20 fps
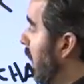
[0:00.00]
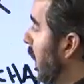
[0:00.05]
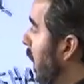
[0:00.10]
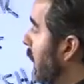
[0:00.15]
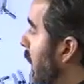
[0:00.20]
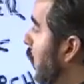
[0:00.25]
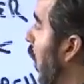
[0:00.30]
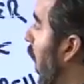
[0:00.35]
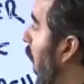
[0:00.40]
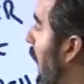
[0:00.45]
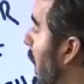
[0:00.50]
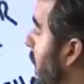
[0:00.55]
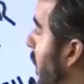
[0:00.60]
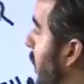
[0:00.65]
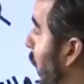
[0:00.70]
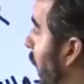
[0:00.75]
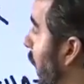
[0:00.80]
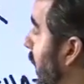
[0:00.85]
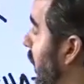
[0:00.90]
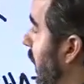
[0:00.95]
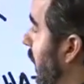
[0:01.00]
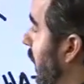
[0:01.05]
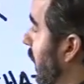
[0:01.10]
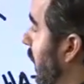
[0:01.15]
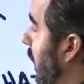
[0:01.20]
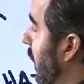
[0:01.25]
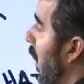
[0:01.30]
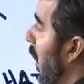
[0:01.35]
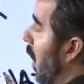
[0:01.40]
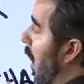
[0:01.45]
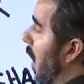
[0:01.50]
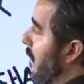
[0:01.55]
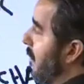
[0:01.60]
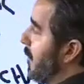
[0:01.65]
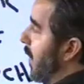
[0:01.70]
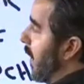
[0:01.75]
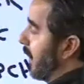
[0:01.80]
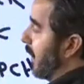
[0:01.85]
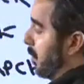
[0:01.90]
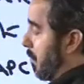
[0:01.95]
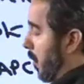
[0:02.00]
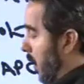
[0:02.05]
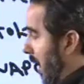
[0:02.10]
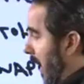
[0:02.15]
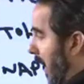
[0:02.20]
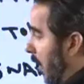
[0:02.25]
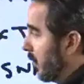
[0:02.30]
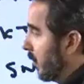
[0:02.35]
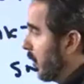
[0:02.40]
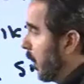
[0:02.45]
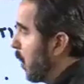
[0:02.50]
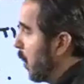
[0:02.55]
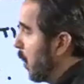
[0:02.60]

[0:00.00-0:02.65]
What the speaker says: so omnipresent. On Facebook, I'll tell you